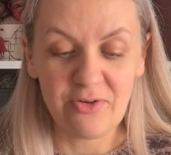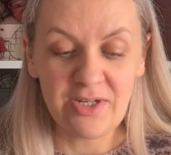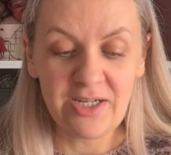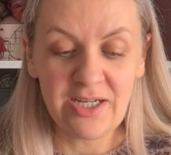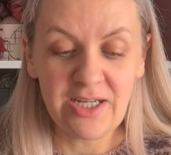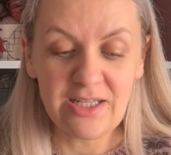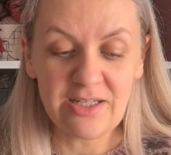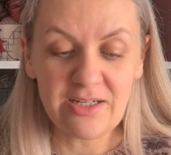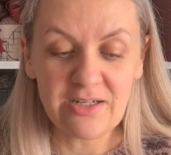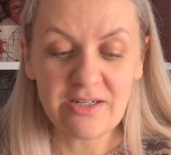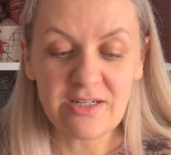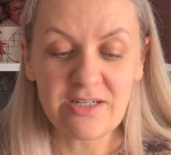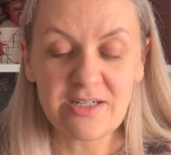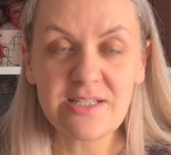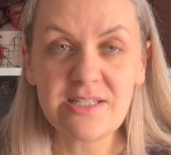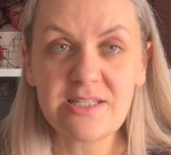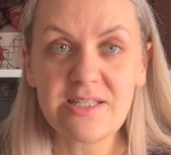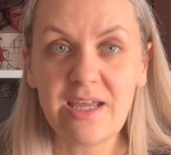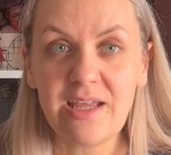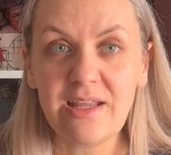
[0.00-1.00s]

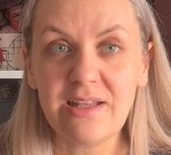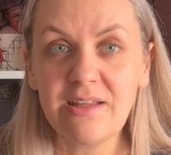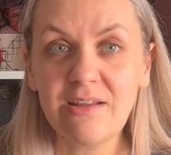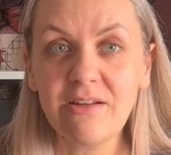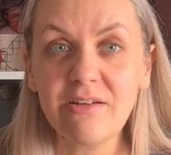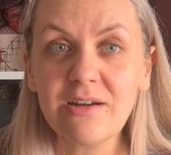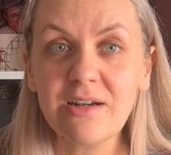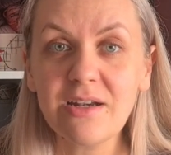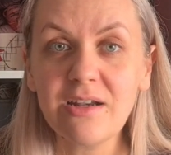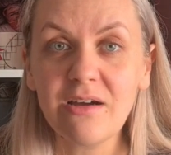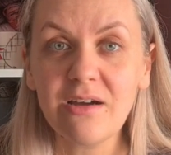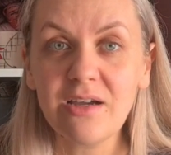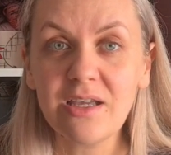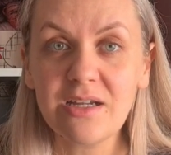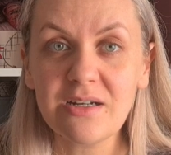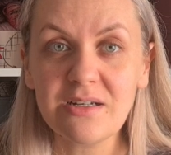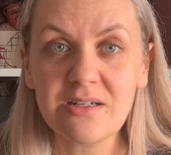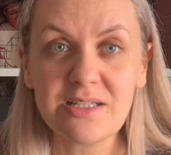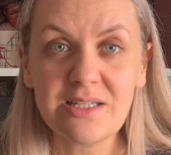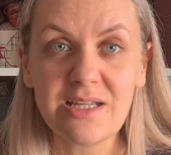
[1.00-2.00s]
knitters and yarn
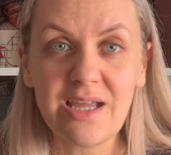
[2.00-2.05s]
dyers,